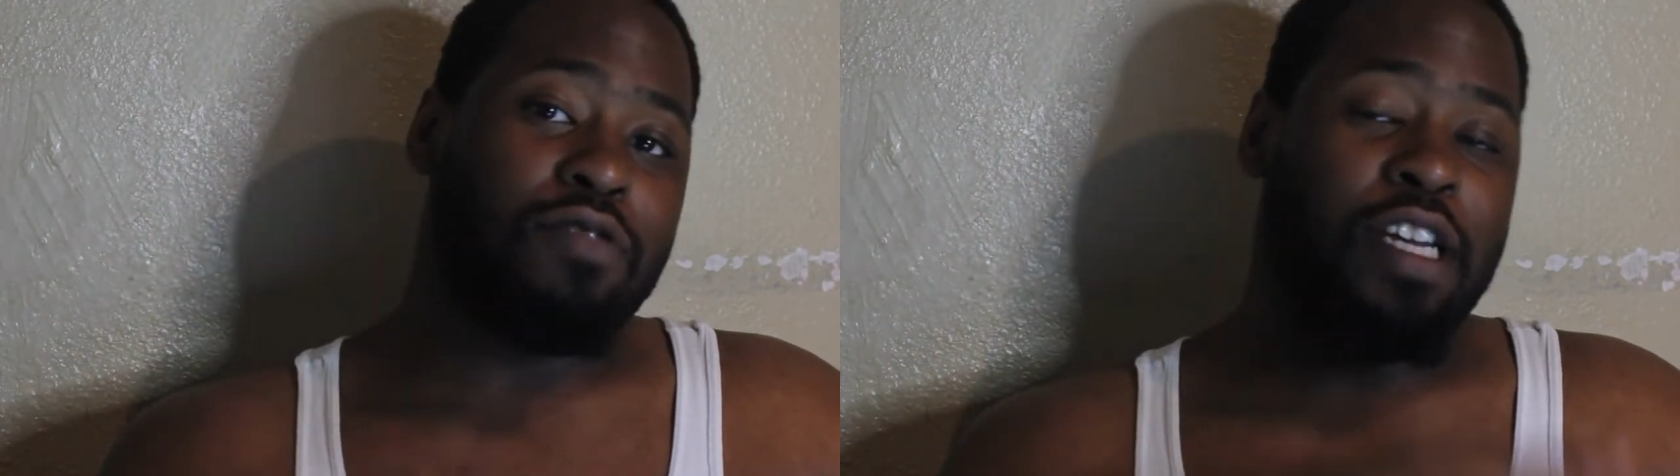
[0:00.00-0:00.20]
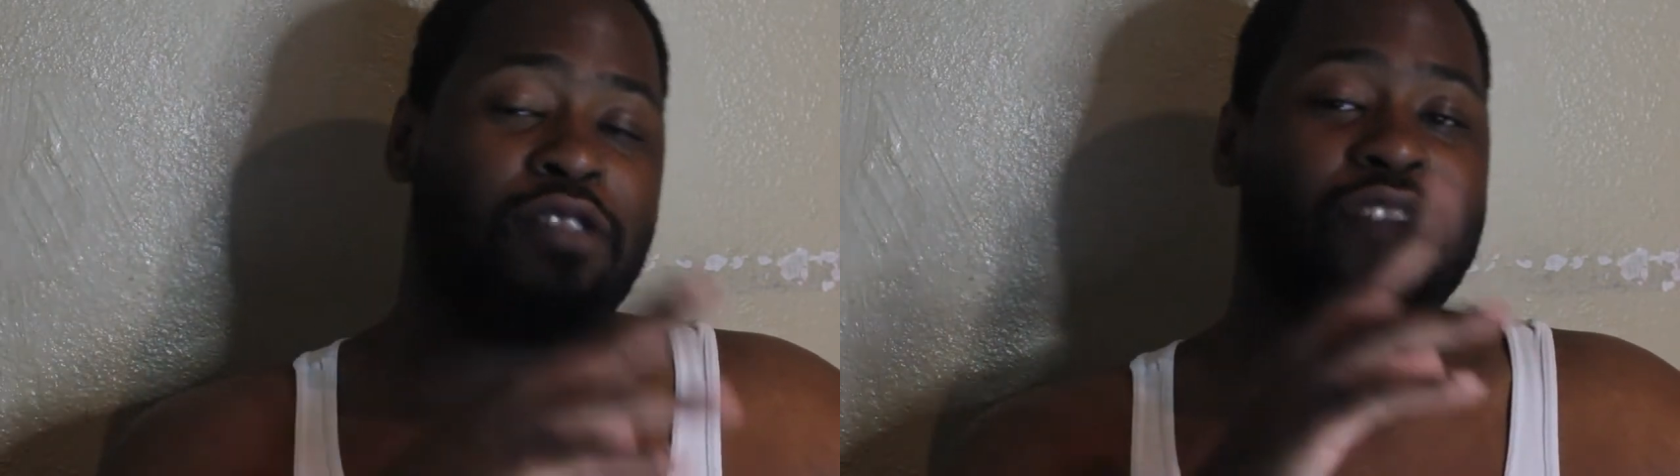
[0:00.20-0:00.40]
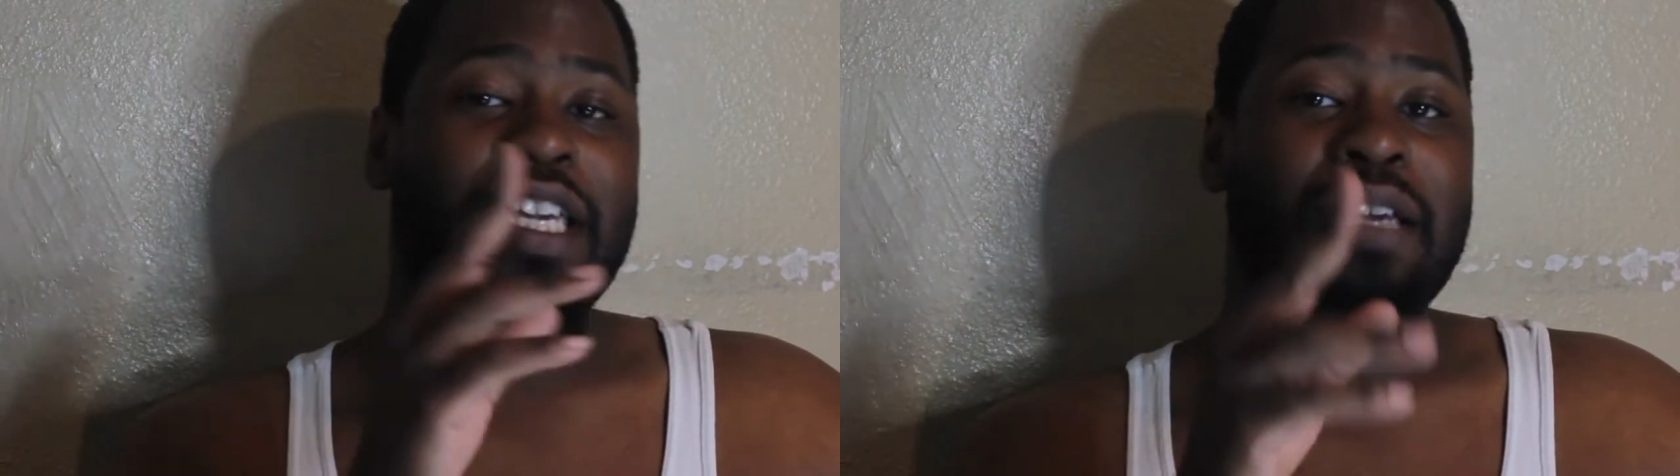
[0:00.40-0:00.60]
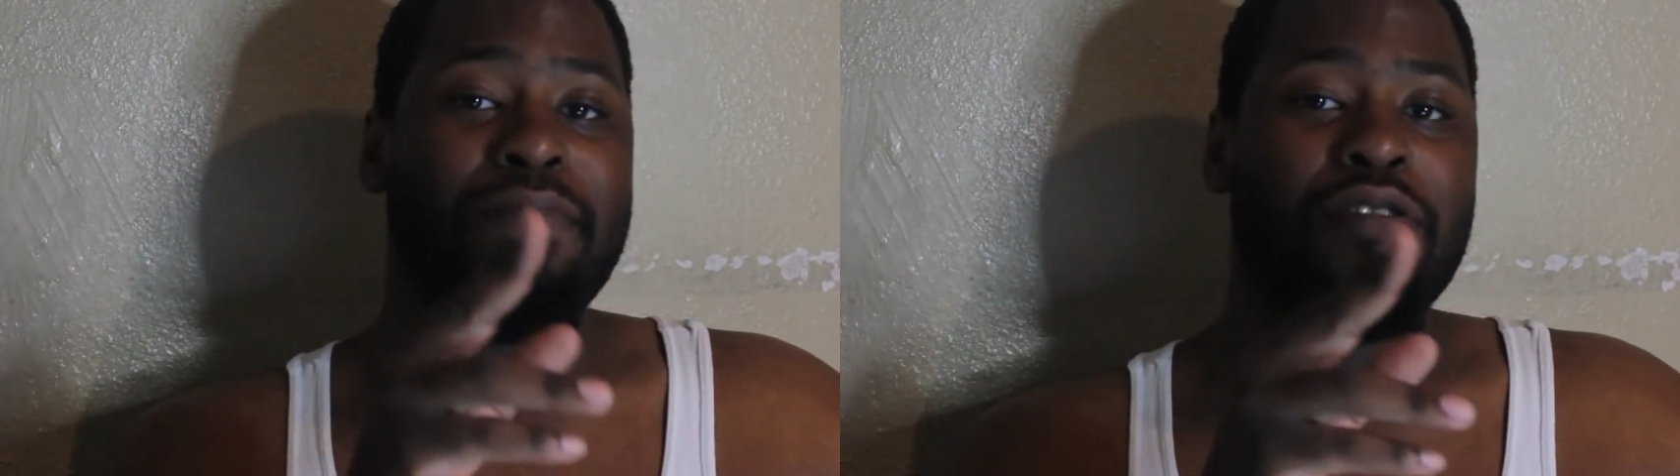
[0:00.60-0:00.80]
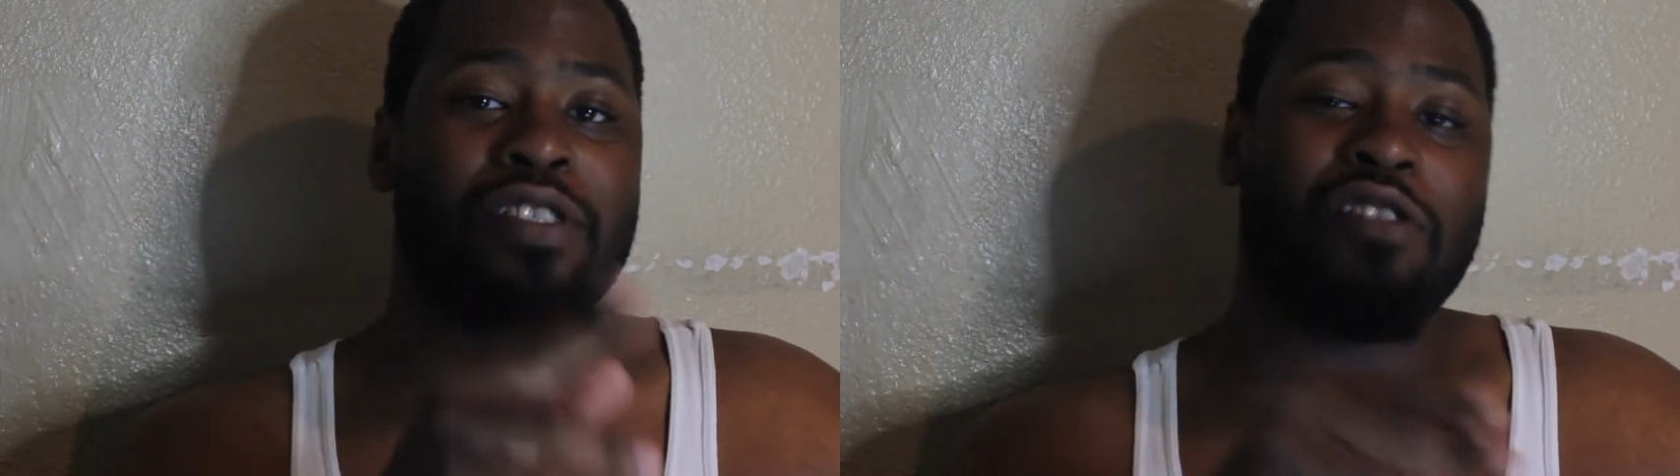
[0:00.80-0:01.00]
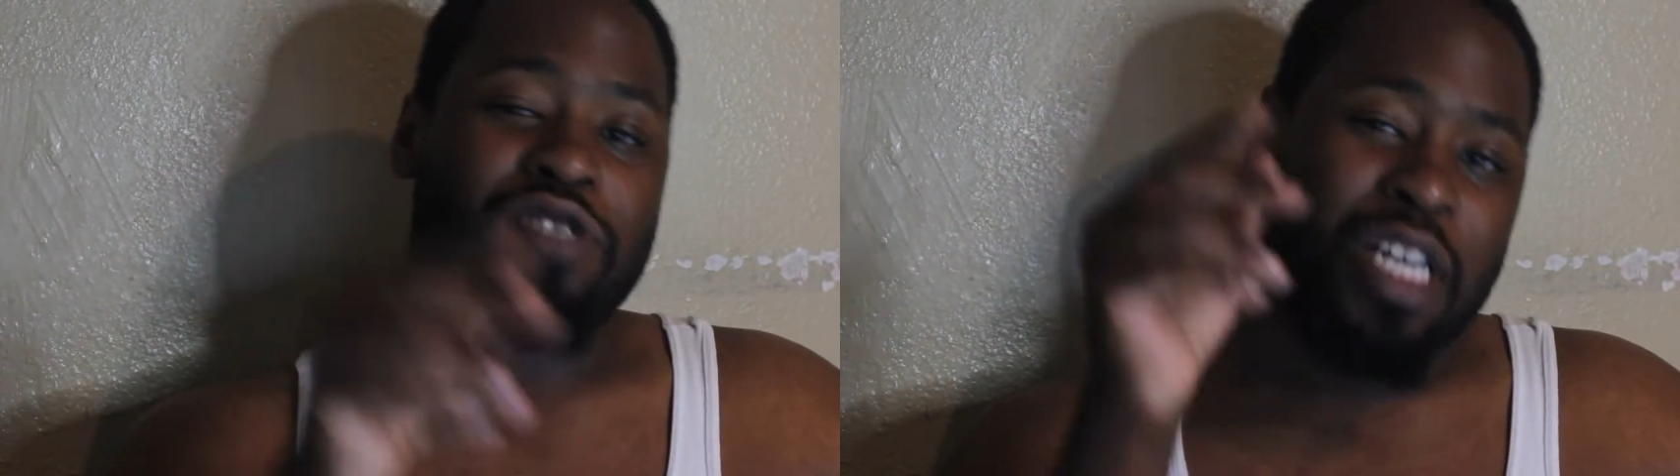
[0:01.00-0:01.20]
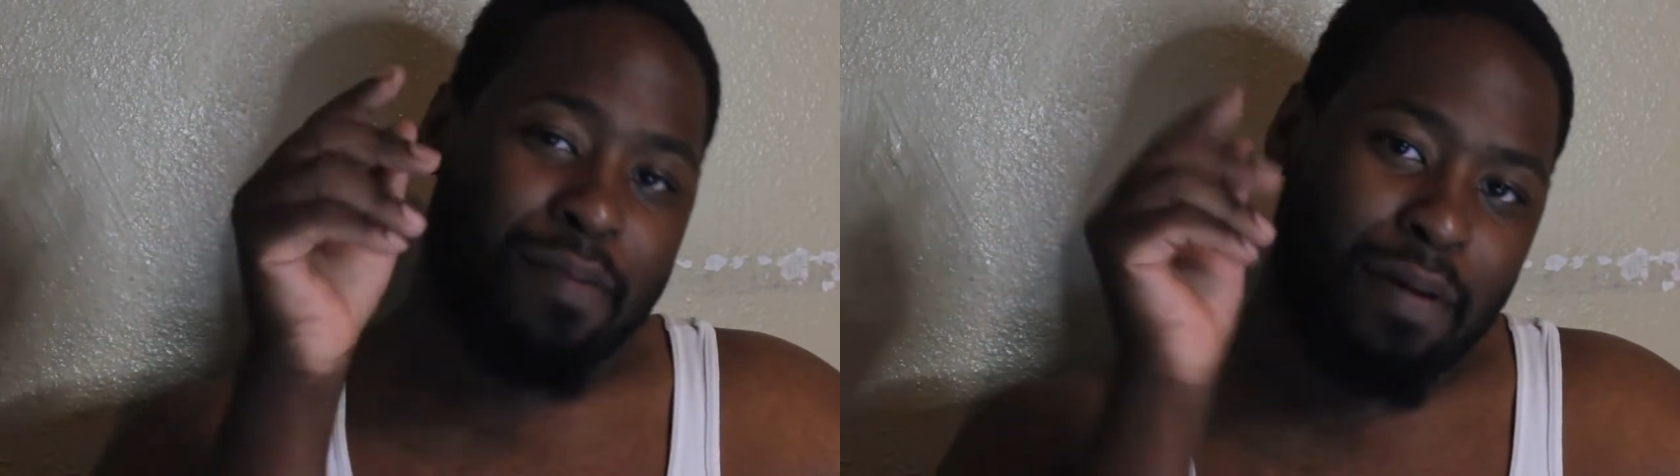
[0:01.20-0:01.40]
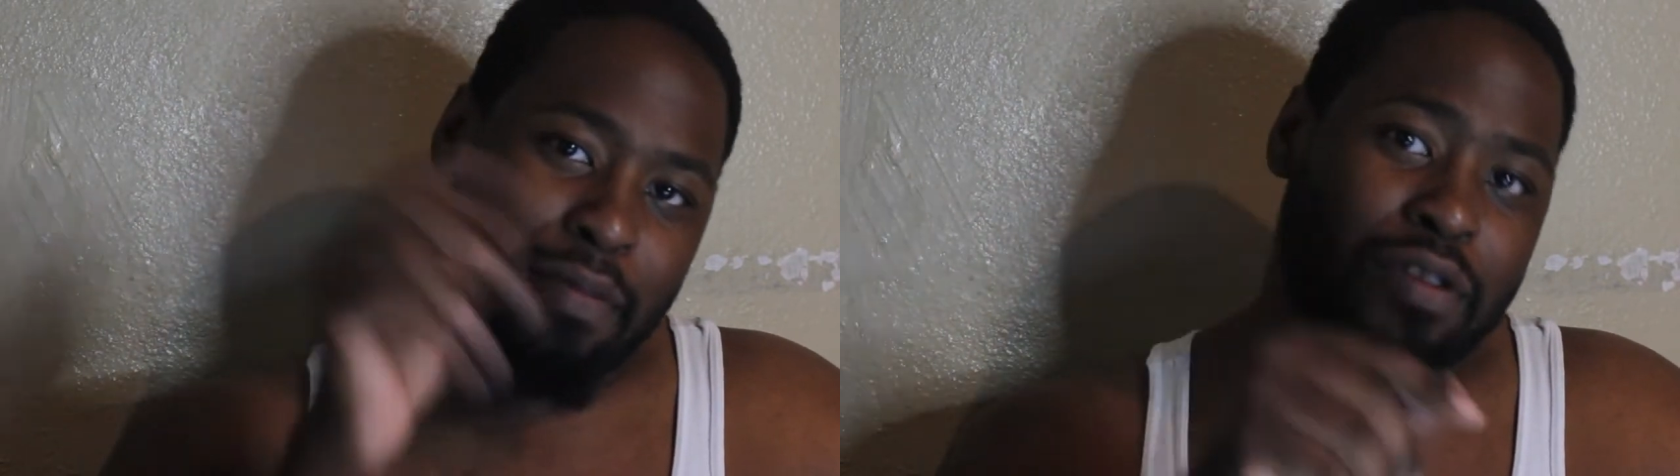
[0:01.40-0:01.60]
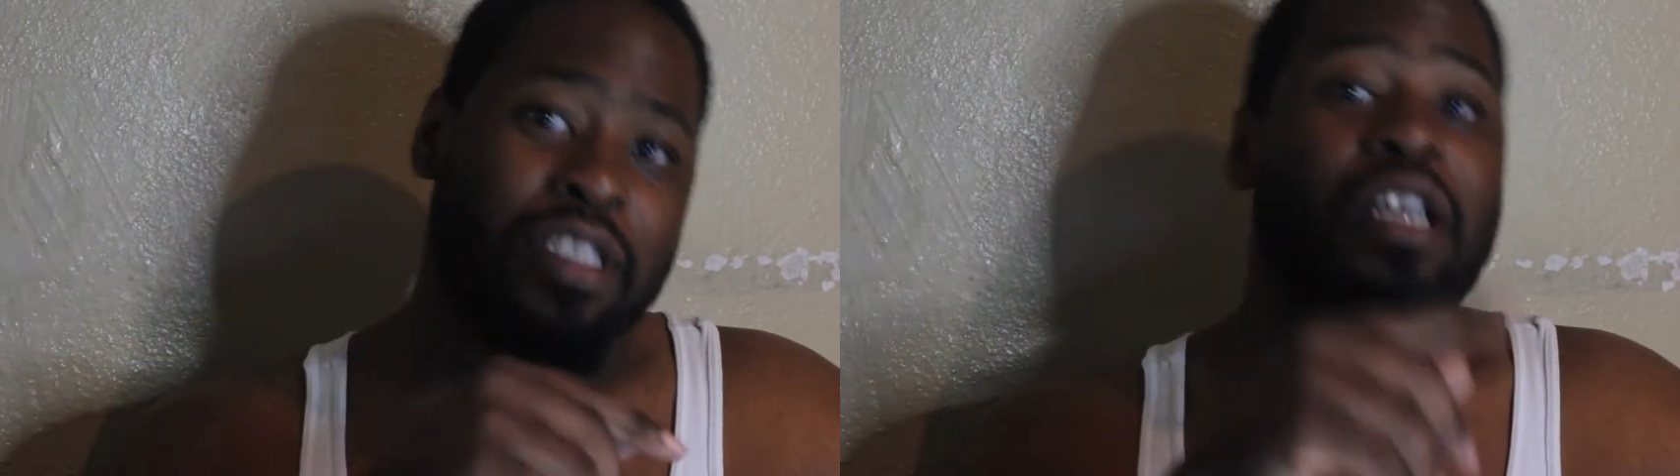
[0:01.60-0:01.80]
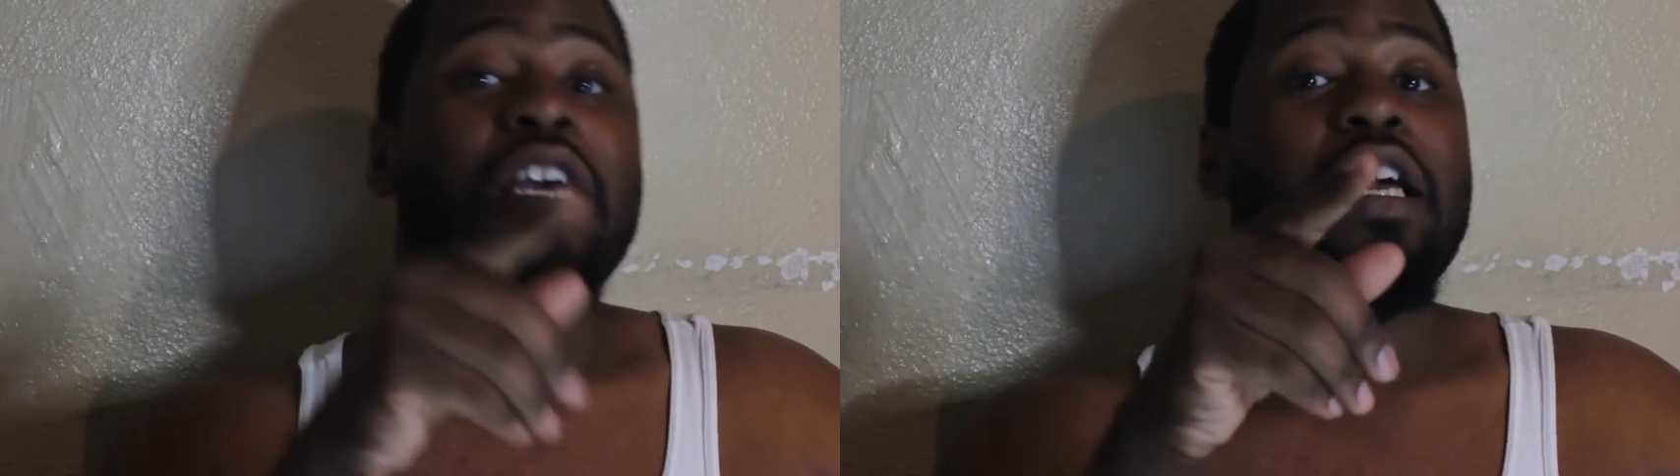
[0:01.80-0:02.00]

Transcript: Deundre Kid Music. Go check out my music.